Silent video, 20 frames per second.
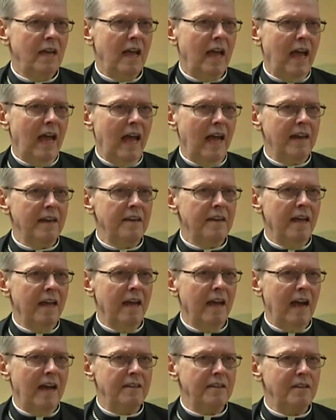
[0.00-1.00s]
And
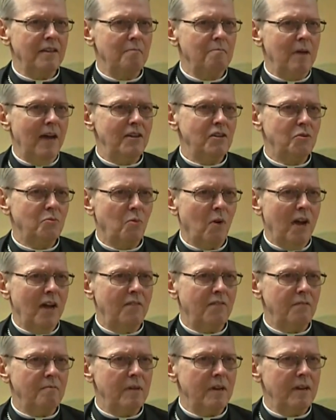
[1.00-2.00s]
uh, I think the best
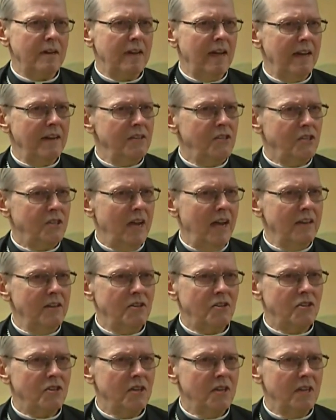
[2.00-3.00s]
way for me to get a
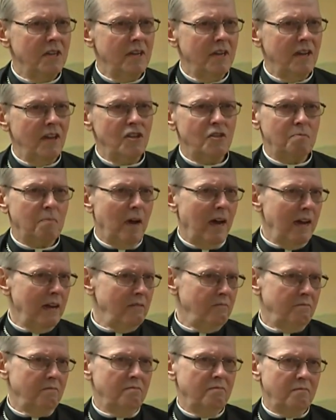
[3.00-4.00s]
sense is
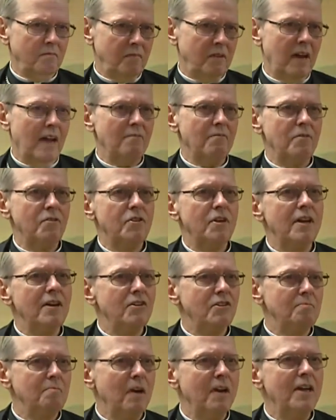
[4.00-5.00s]
by
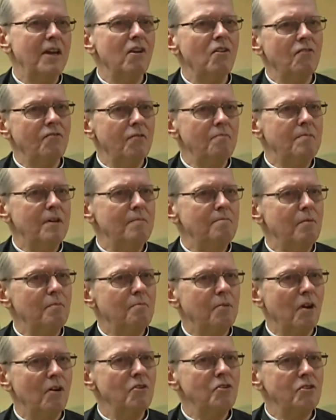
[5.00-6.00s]
conversation, by hearing from people
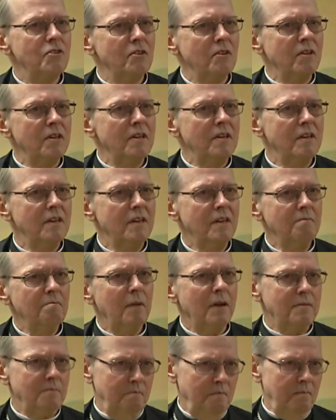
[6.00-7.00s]
personally,
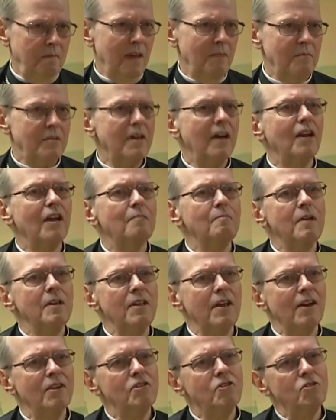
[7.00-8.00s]
by them telling me
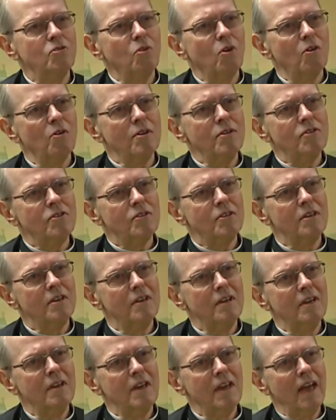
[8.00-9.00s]
their stories
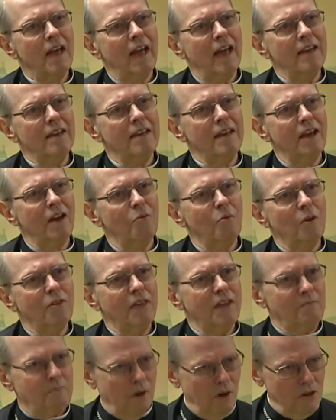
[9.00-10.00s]
and uh, what
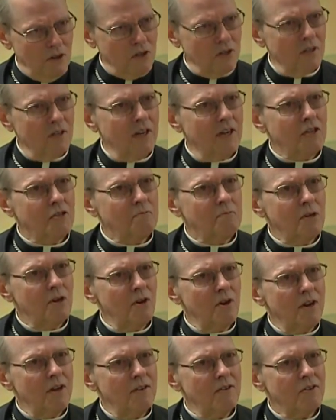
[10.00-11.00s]
they personally
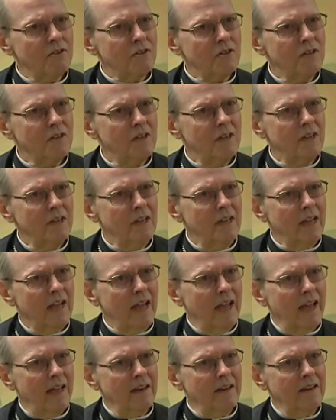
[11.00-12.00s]
experienced.
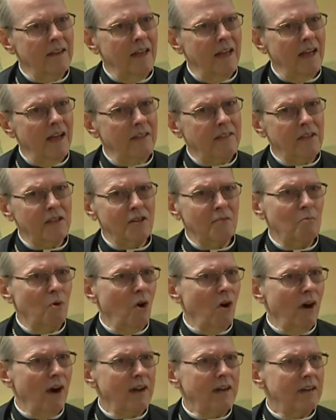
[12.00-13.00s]
And uh, I think the
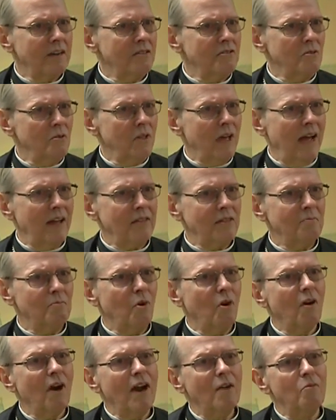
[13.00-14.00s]
more I can do that, the
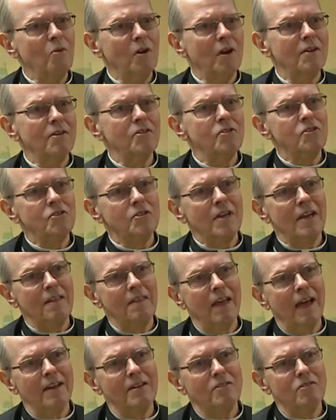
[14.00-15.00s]
more I will
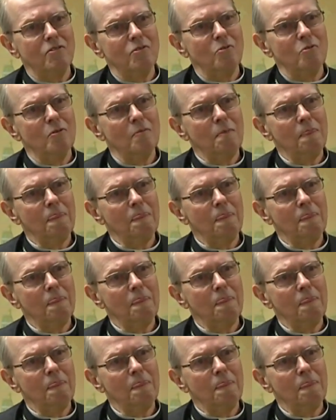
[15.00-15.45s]
understand that too.